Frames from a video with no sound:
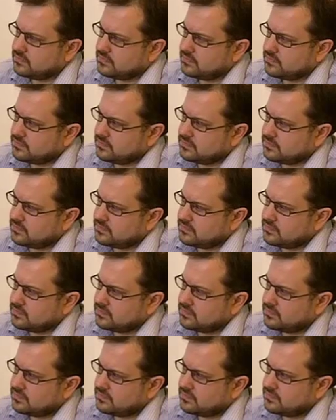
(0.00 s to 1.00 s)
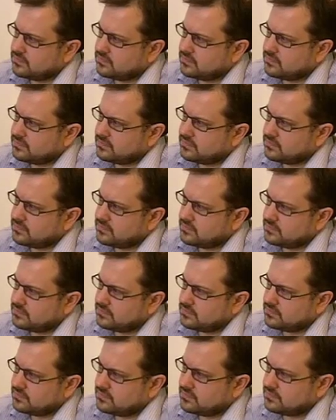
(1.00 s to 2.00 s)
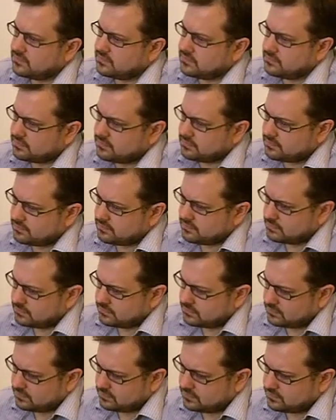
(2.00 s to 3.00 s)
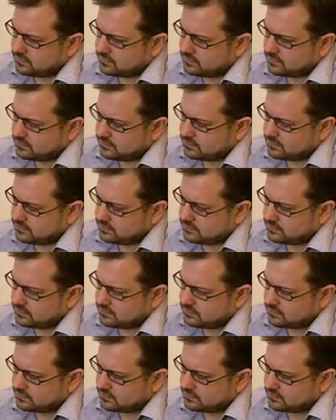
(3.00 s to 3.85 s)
The person shown says nothing.